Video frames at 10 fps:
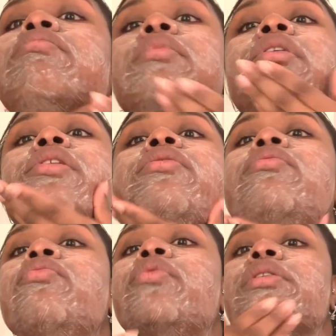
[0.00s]
you know,
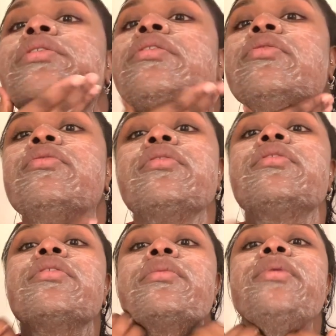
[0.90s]
one of
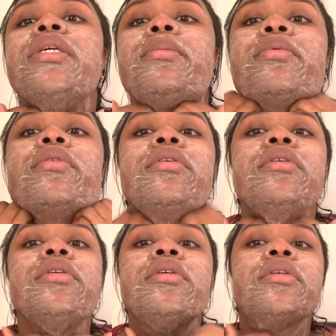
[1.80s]
those people